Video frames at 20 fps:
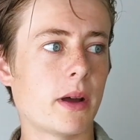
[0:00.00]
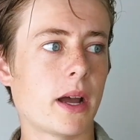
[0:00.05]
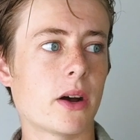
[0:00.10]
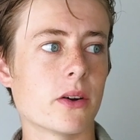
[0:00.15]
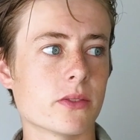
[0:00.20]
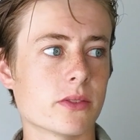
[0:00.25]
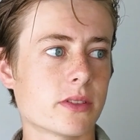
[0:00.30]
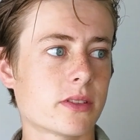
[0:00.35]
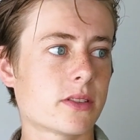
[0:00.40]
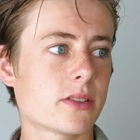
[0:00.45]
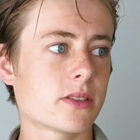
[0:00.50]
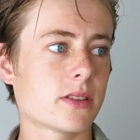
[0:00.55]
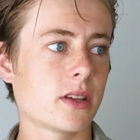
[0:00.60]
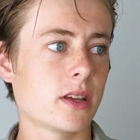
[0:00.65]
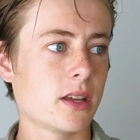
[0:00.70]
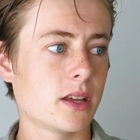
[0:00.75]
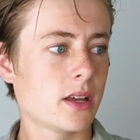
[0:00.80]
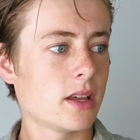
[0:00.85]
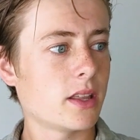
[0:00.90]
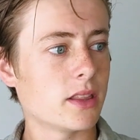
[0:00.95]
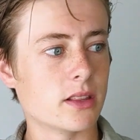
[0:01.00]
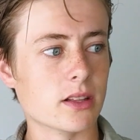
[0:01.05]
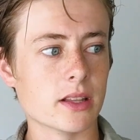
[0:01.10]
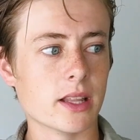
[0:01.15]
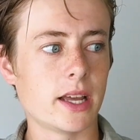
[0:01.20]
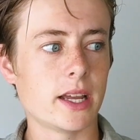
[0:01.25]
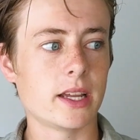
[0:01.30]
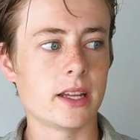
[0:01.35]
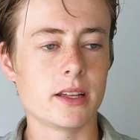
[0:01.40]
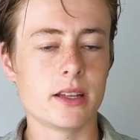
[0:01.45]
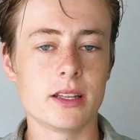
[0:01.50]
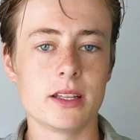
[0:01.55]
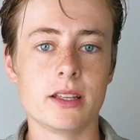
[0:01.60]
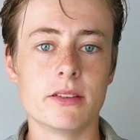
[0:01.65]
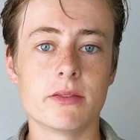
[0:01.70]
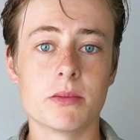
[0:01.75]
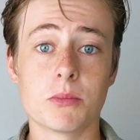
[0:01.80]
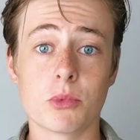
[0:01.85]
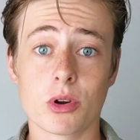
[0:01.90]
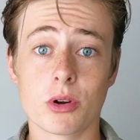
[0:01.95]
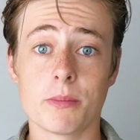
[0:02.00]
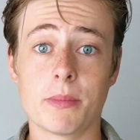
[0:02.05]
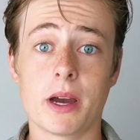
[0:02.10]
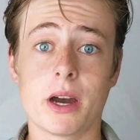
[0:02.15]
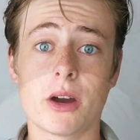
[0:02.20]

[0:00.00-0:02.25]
bounce the light even more